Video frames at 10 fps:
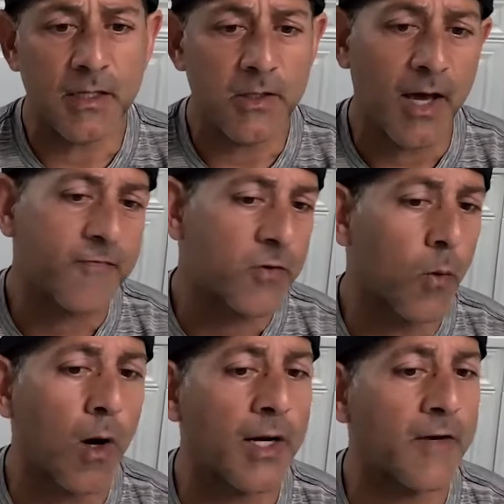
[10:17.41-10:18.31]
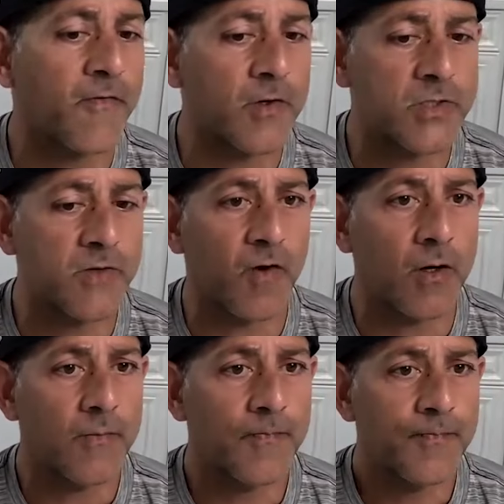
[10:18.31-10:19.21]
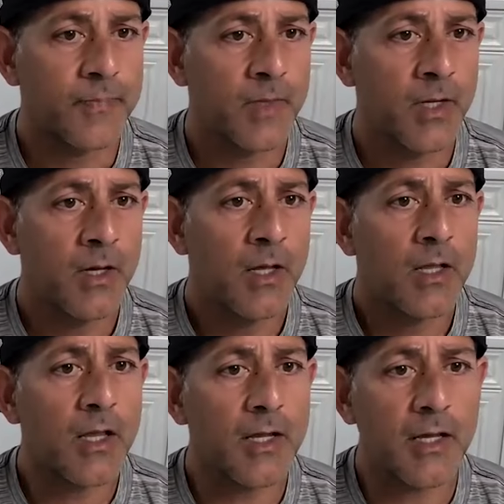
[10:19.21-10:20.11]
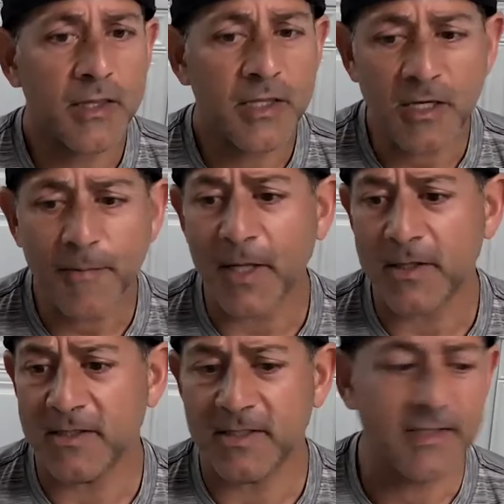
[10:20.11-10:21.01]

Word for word: you have to want it, first of all. Like, think about this.